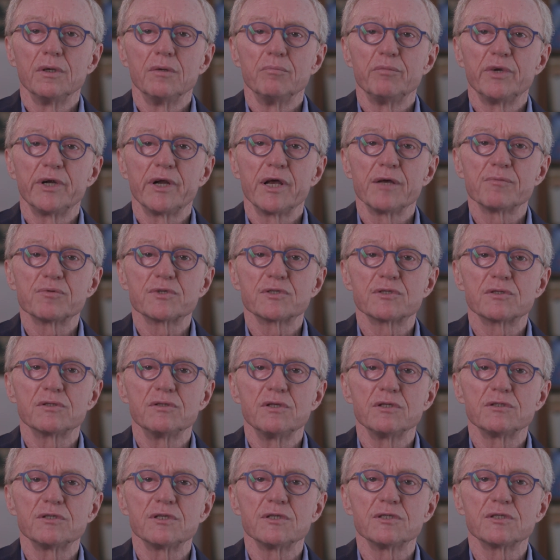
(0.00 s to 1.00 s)
Perhaps
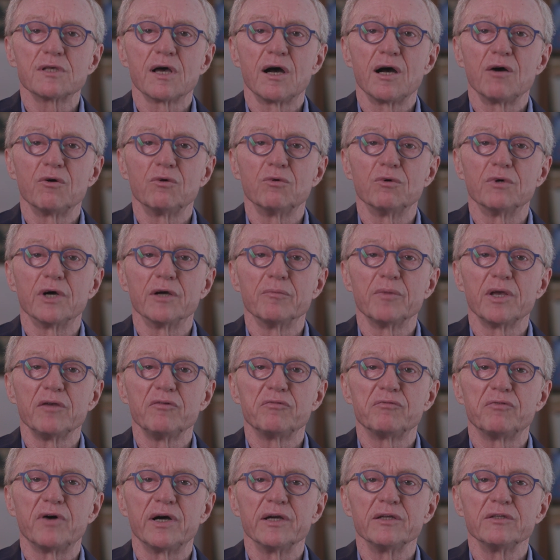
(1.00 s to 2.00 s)
this is how I may
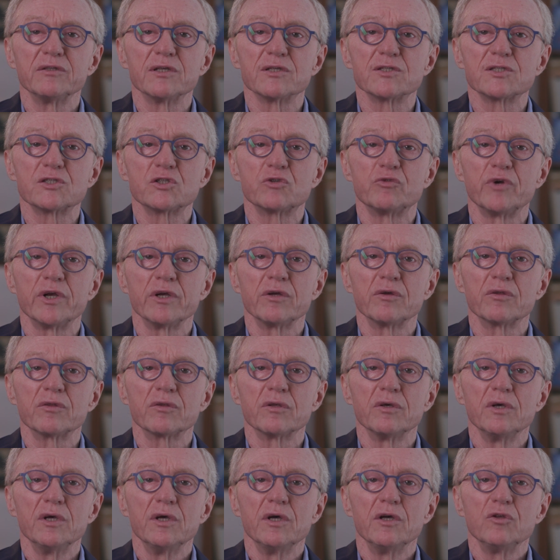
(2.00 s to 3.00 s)
find the strength
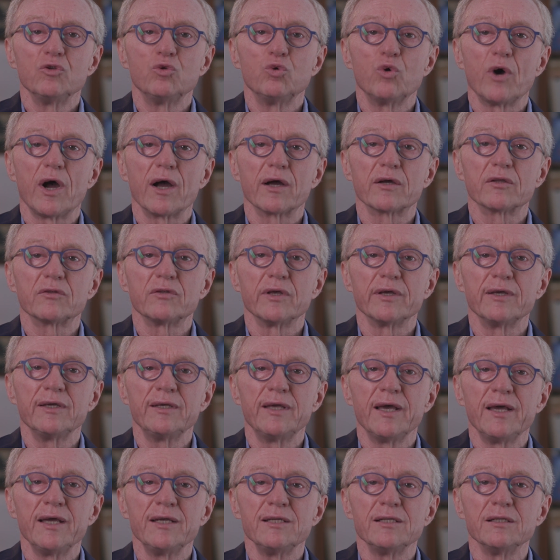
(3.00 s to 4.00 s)
to act
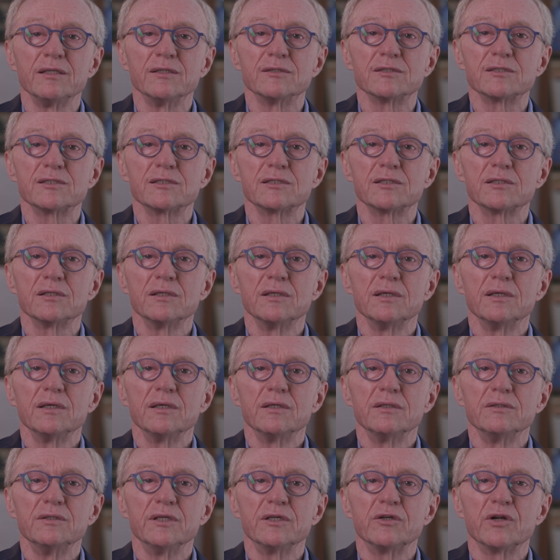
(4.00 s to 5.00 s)
against
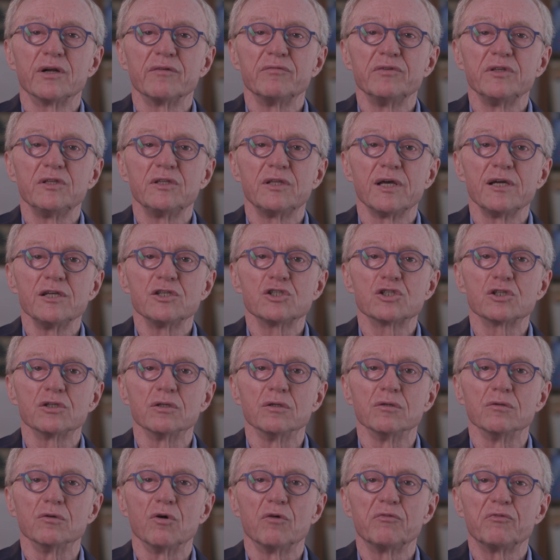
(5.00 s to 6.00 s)
the
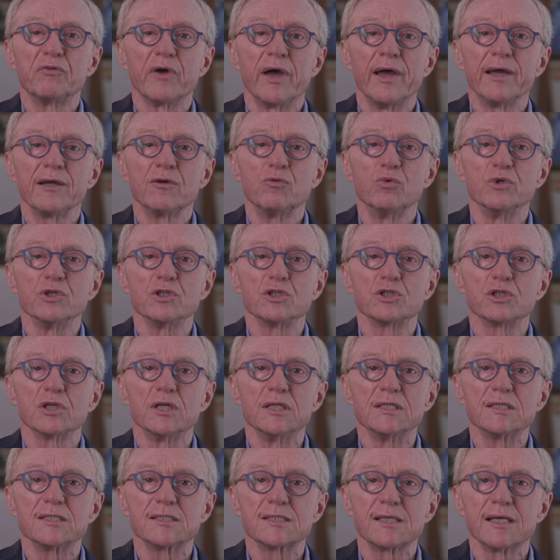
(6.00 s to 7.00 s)
gravitation of anguish
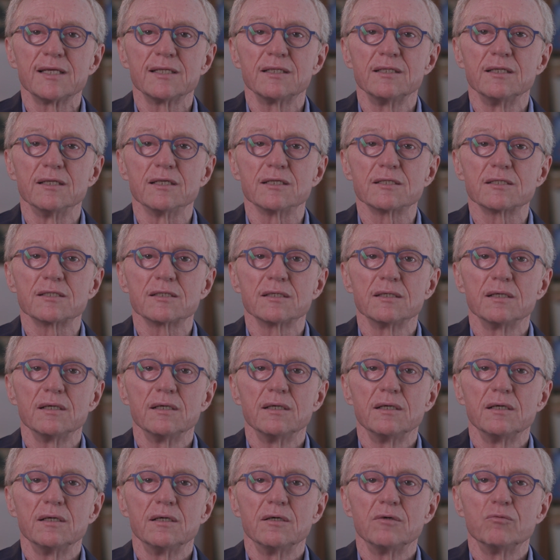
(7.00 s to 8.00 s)
and sadness
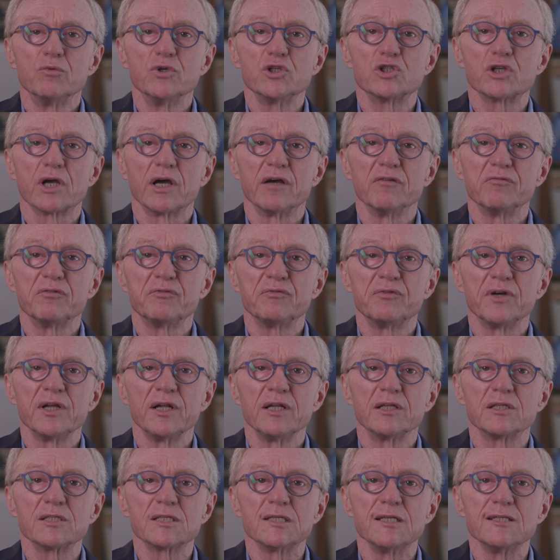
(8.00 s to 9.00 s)
which I have
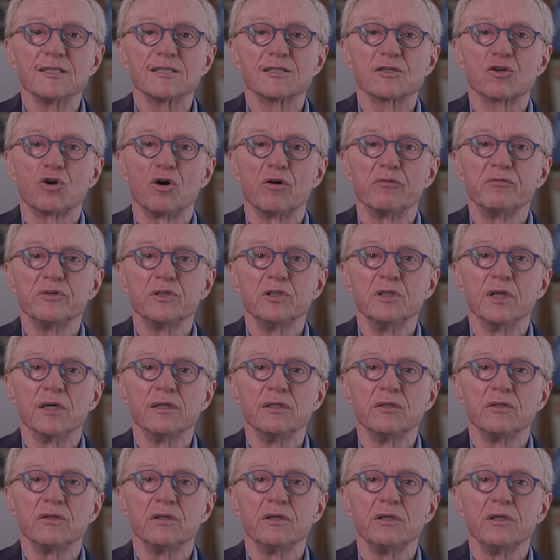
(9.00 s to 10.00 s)
felt since
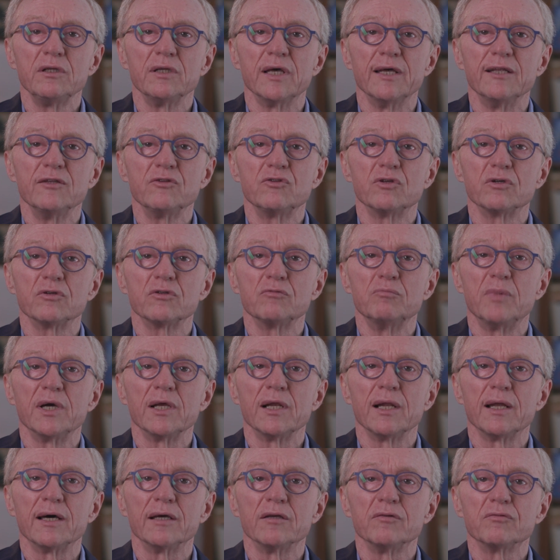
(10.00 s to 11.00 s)
COVID-19 entered my
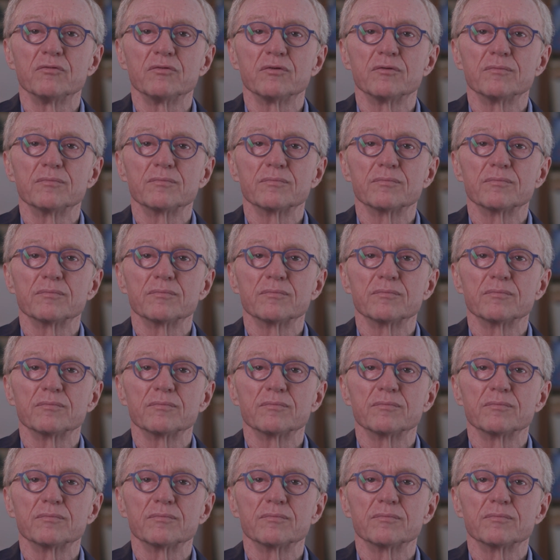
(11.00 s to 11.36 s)
life.